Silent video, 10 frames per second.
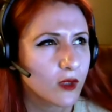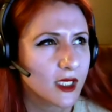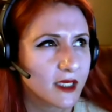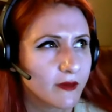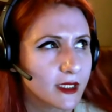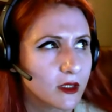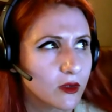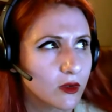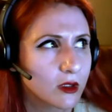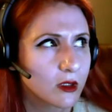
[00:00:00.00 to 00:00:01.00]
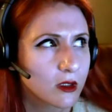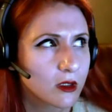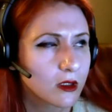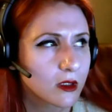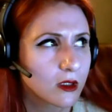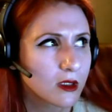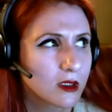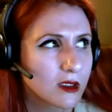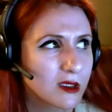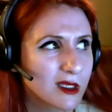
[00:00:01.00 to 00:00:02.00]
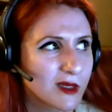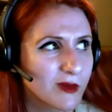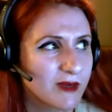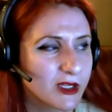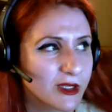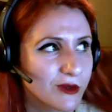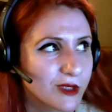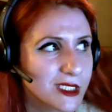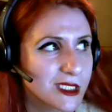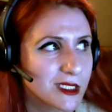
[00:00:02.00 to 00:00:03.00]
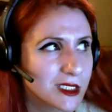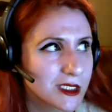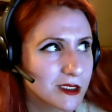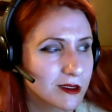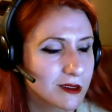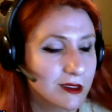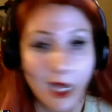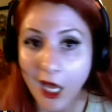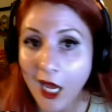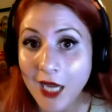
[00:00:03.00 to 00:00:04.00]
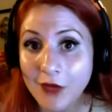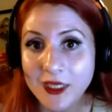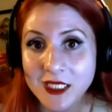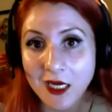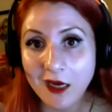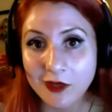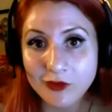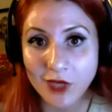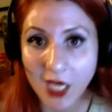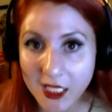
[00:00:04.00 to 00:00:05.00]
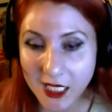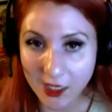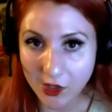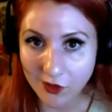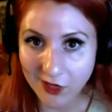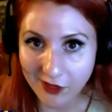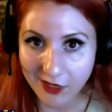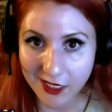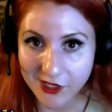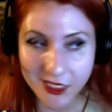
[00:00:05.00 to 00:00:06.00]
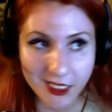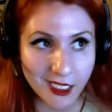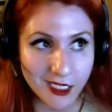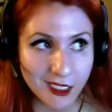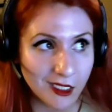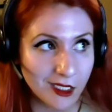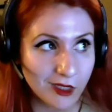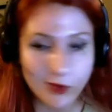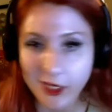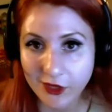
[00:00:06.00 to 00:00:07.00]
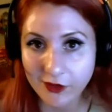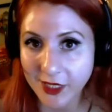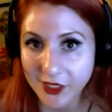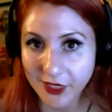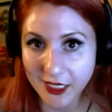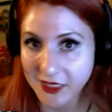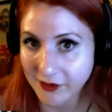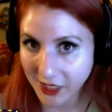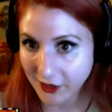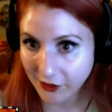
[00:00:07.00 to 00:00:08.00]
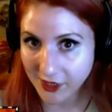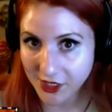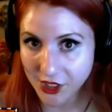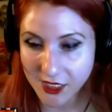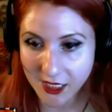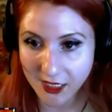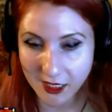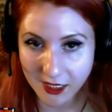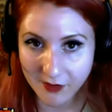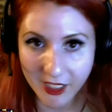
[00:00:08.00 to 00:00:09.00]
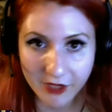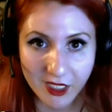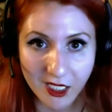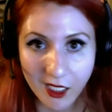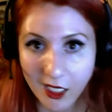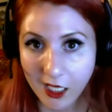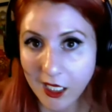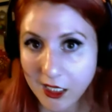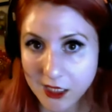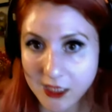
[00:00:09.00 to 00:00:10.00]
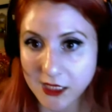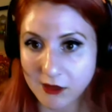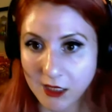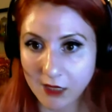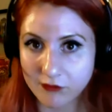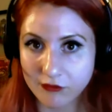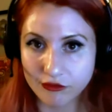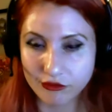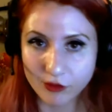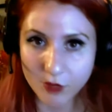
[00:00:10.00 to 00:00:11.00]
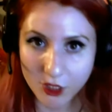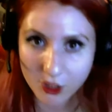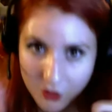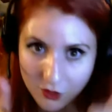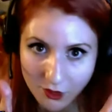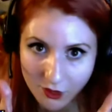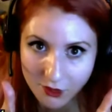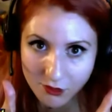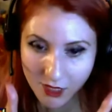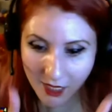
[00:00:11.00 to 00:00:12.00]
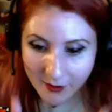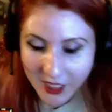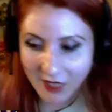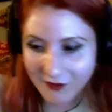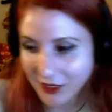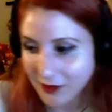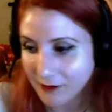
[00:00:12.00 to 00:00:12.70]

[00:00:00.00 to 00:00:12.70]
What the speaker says: I think we do. I think we have like 36. Anyways, yeah, cool. I'll add you tonight. When I go to bed, you can ask them any other questions I didn't think about. And cool. Happy to have you.